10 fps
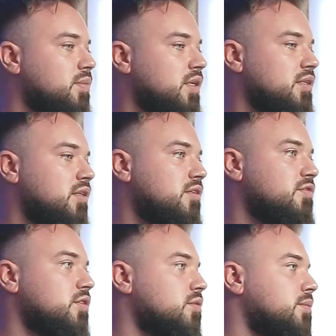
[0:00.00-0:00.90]
by Native
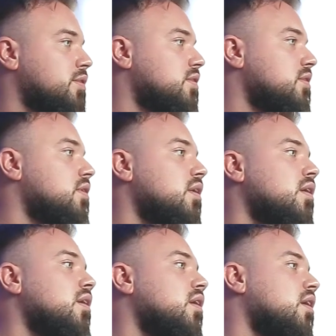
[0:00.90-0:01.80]
Instruments.
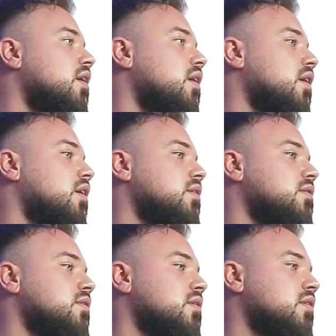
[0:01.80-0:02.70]

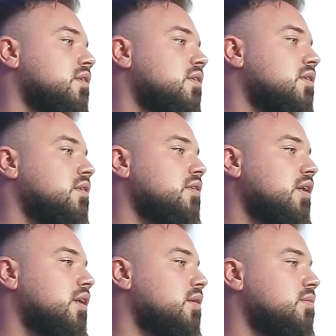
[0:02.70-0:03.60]
And
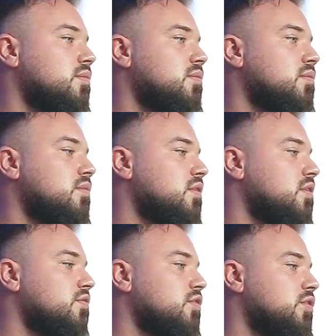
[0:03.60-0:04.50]
yeah,
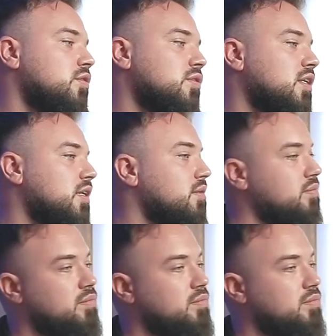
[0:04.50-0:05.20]
if you use that,